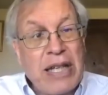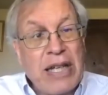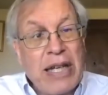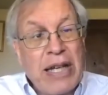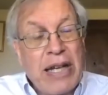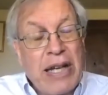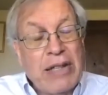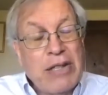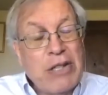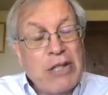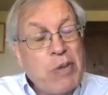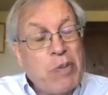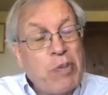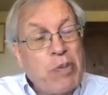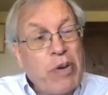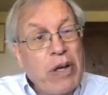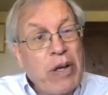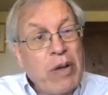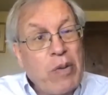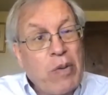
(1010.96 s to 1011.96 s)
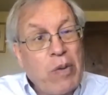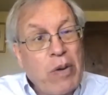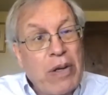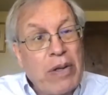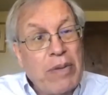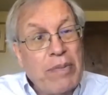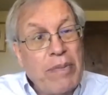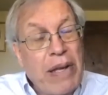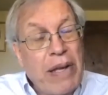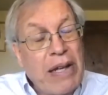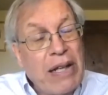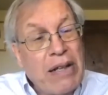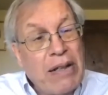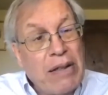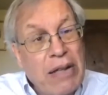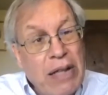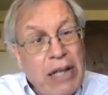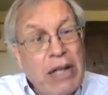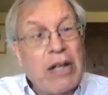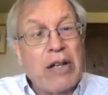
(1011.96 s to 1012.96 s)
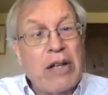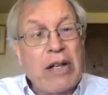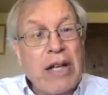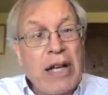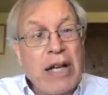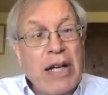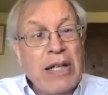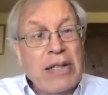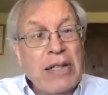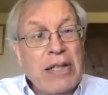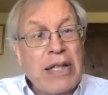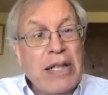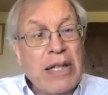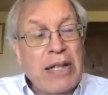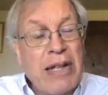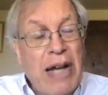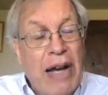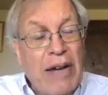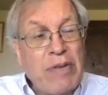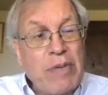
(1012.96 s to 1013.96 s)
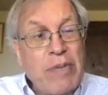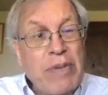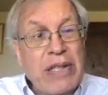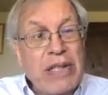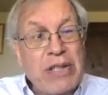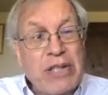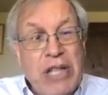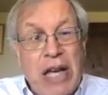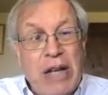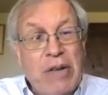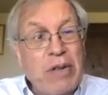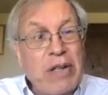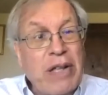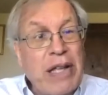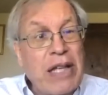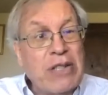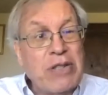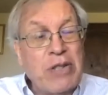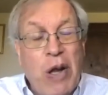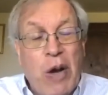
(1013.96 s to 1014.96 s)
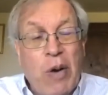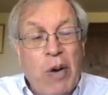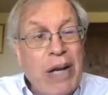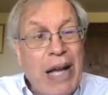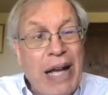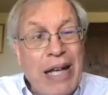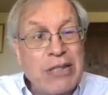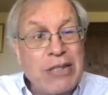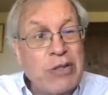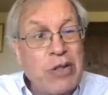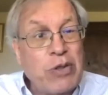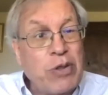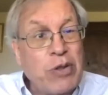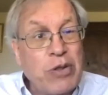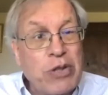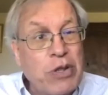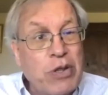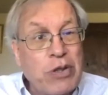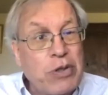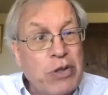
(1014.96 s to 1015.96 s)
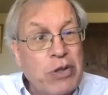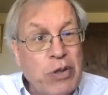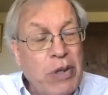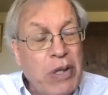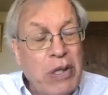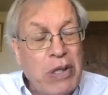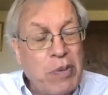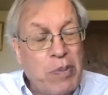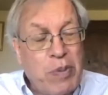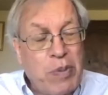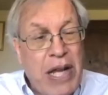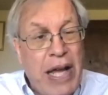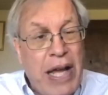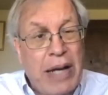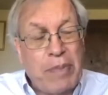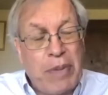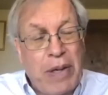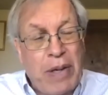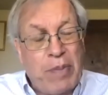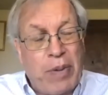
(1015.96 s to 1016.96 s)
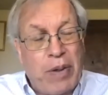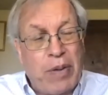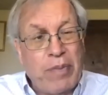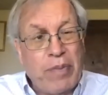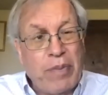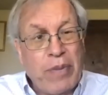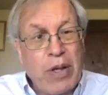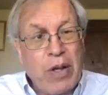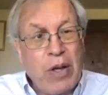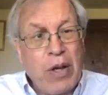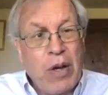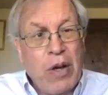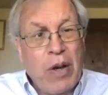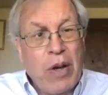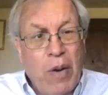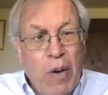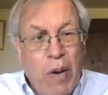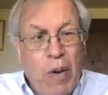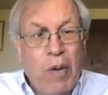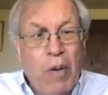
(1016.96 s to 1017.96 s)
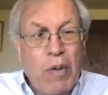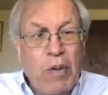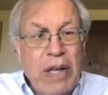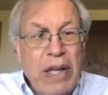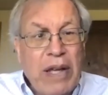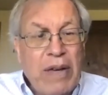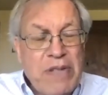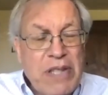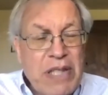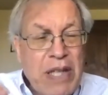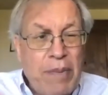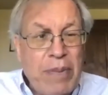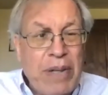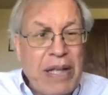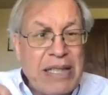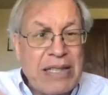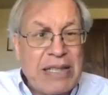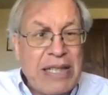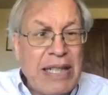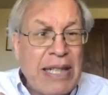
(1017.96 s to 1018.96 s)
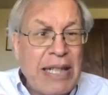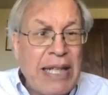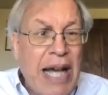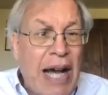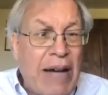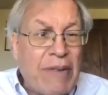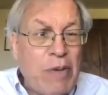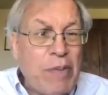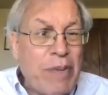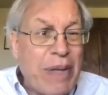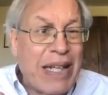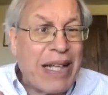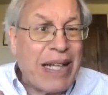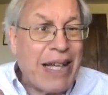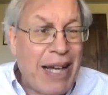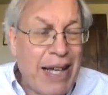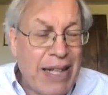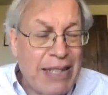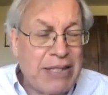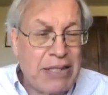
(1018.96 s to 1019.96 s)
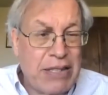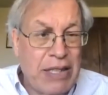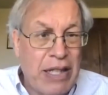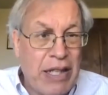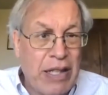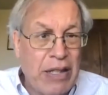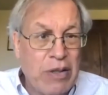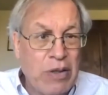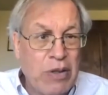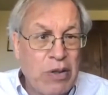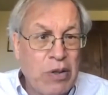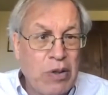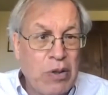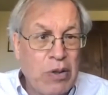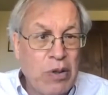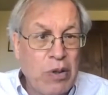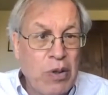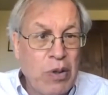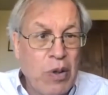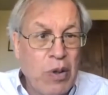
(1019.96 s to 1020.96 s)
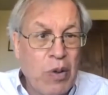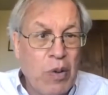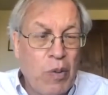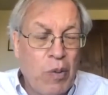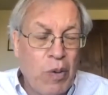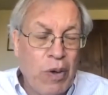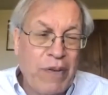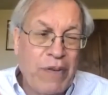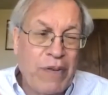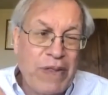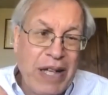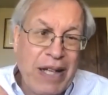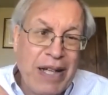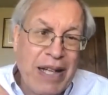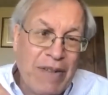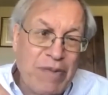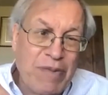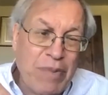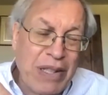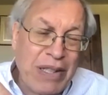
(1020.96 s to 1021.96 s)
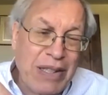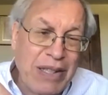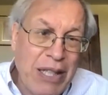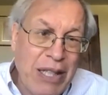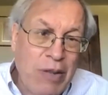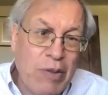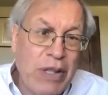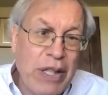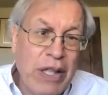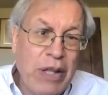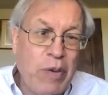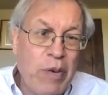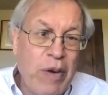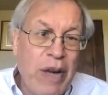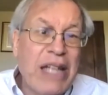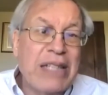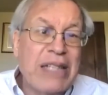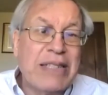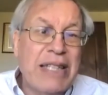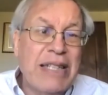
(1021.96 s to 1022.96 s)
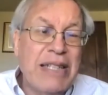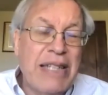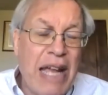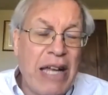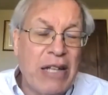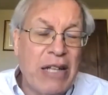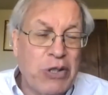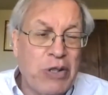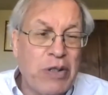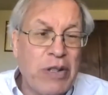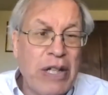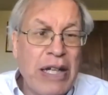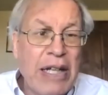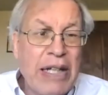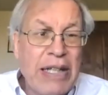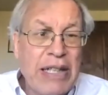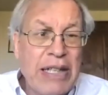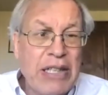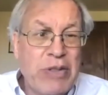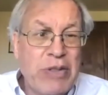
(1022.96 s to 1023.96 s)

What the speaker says: And the Supreme Court made it clear that the government generally has no constitutional duty to protect people. Only if somebody is in government custody, or if the government literally creates the danger, is there